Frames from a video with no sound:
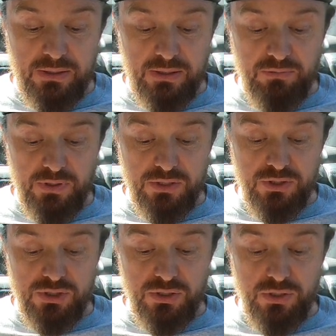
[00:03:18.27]
They've got
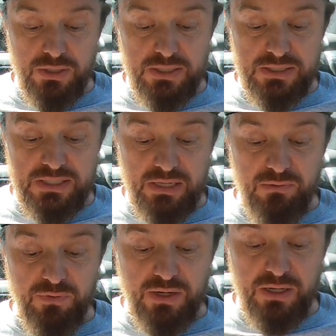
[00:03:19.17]
you starting at
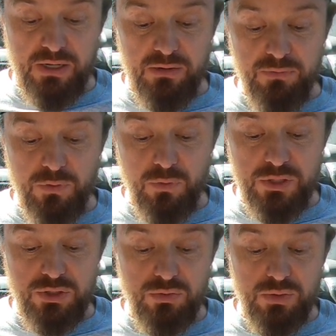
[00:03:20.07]
San 5,
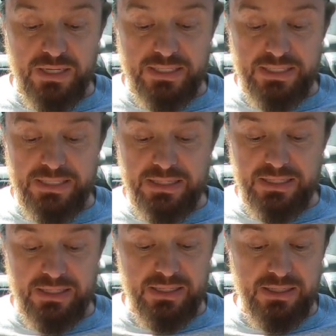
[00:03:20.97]
going to La
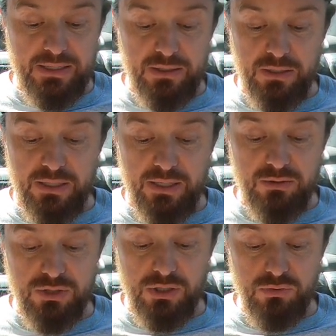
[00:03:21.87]
Quinta,
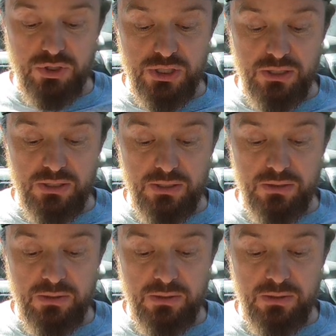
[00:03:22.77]
out to Coachella,